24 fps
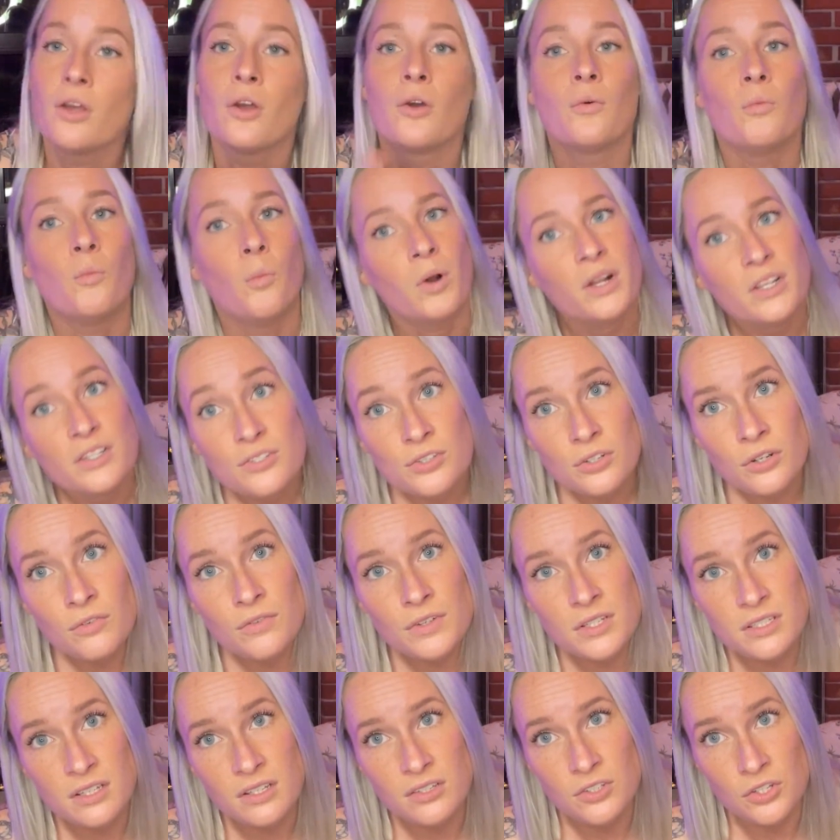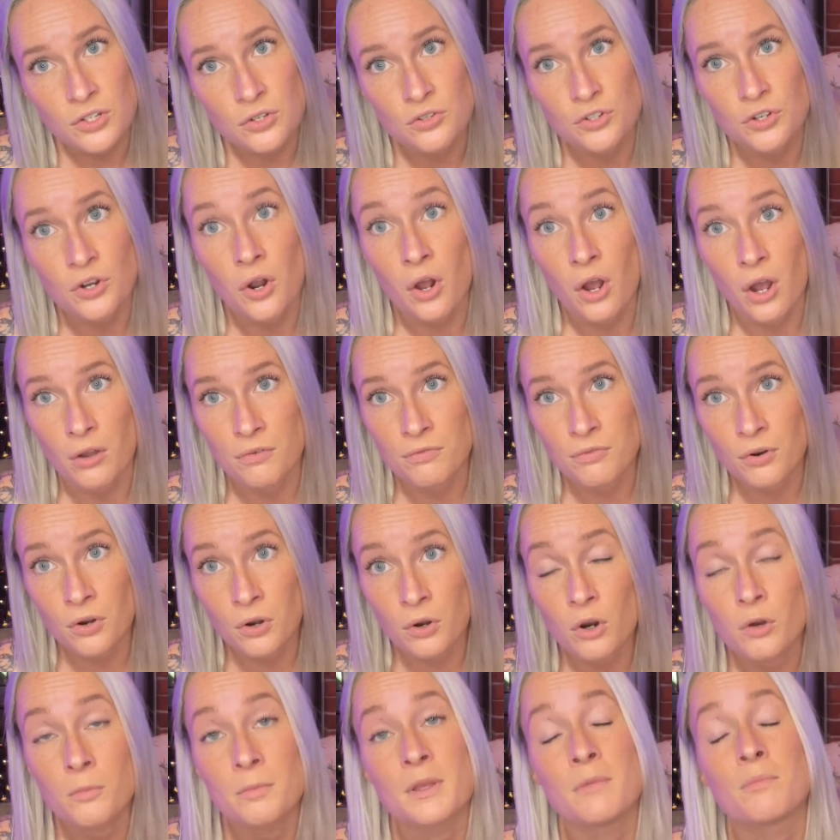what services you should offer
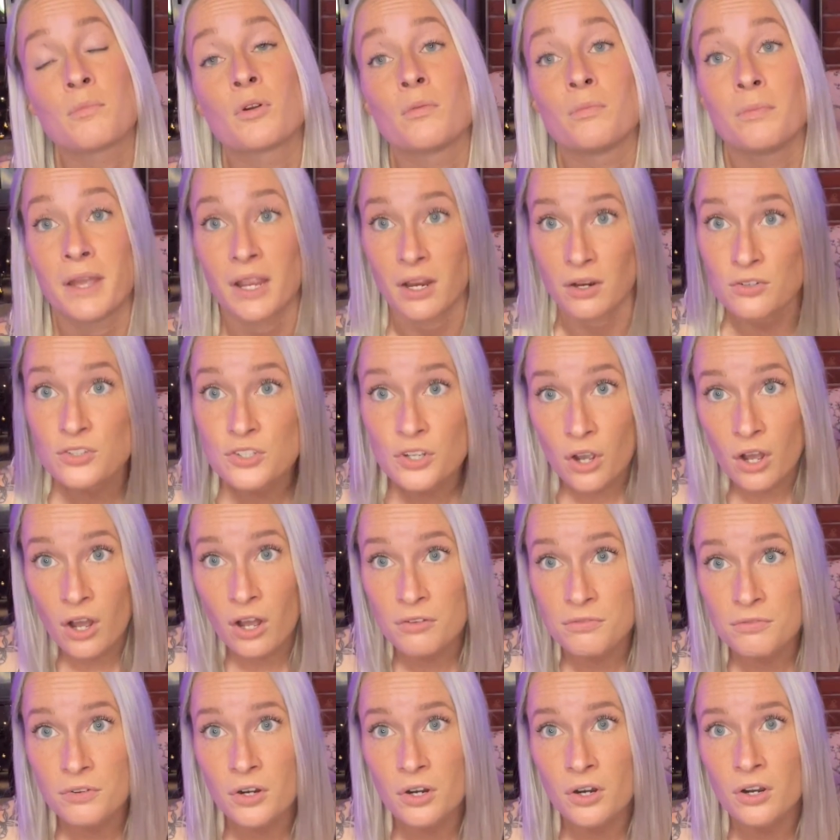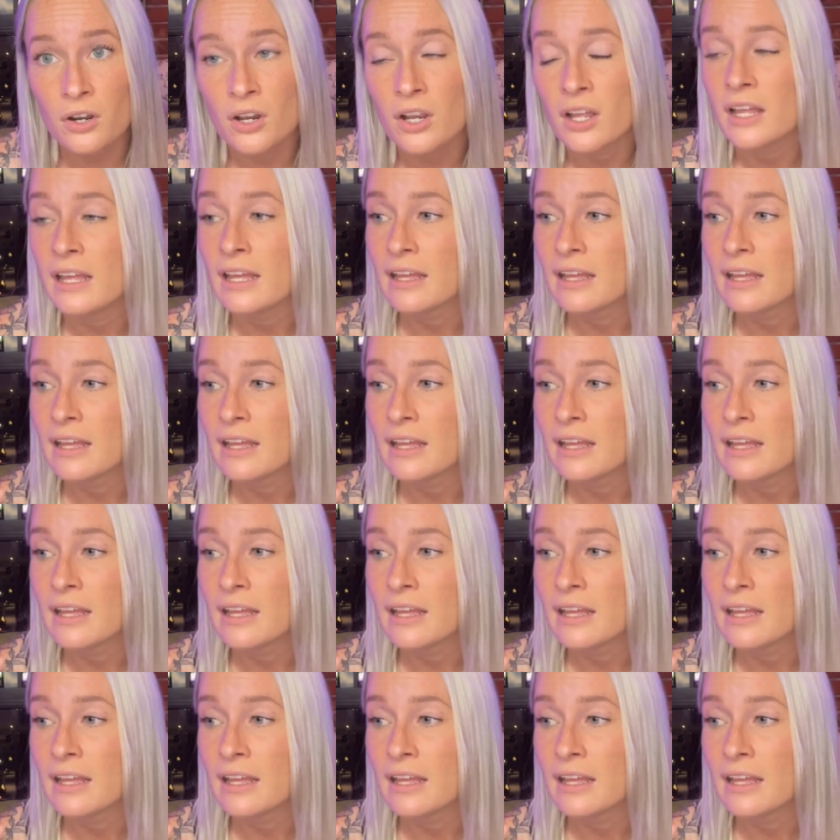or be prepared to offer